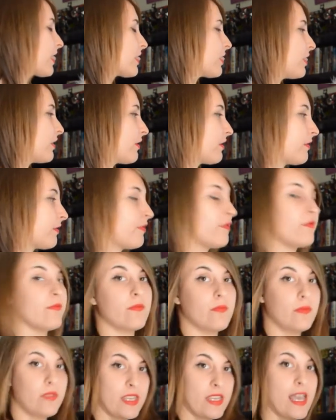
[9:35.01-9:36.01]

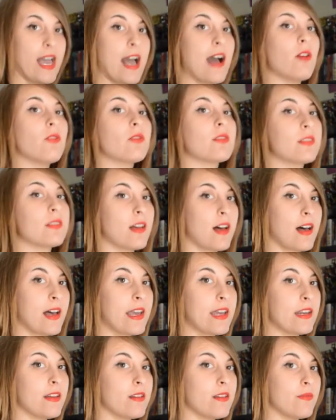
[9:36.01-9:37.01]
the
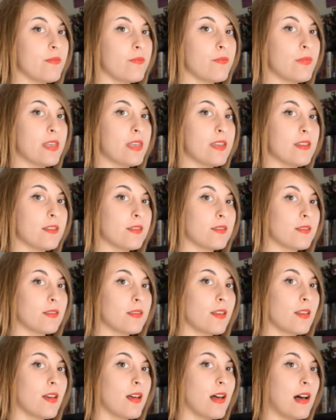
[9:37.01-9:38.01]
outside
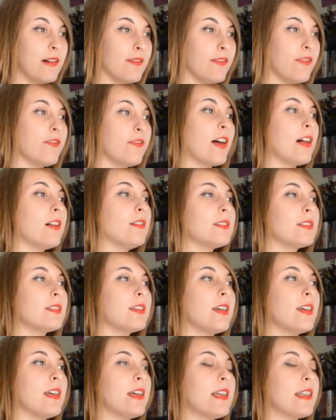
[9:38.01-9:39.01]
piece of felt
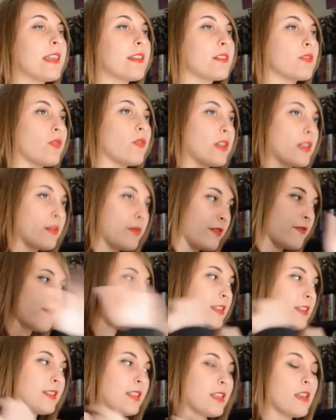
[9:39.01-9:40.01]
that's going to be
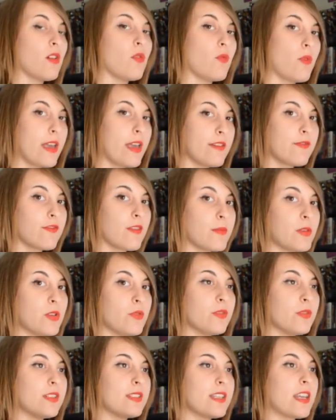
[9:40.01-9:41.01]
facing away from you
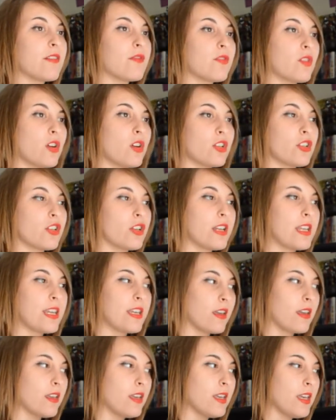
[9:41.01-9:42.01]
instead of
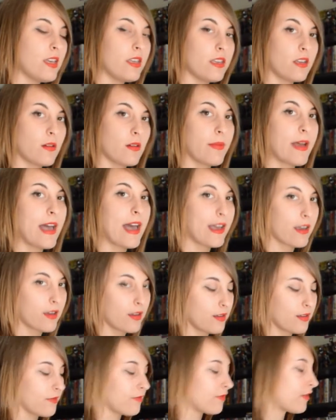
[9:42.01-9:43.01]
cushioning your back
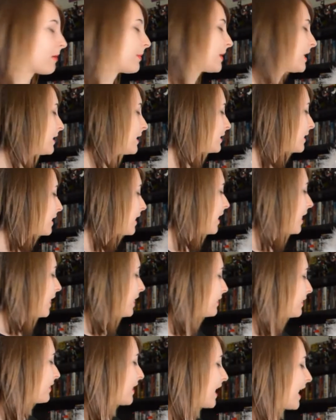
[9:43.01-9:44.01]
from it,
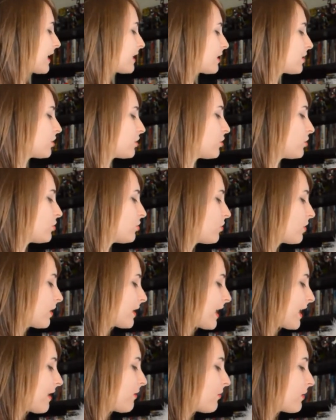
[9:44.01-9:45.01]
that you
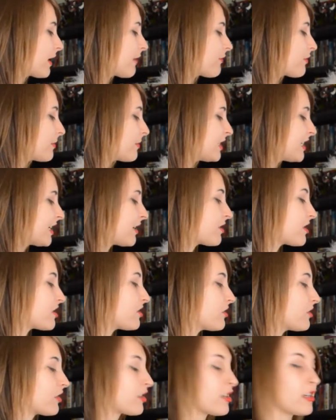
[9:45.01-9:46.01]
get whatever
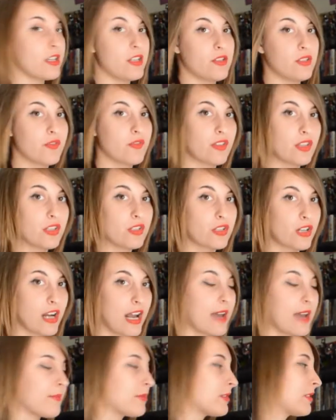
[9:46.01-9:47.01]
material you're going to use for the
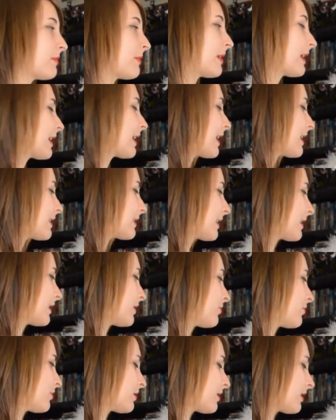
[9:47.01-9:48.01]
straps. In my case, I
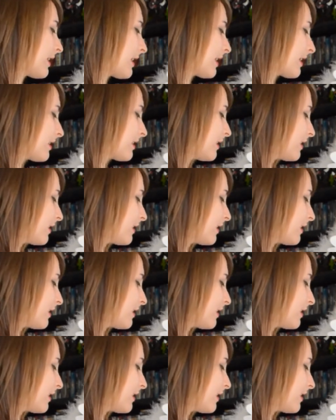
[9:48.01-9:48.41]
use like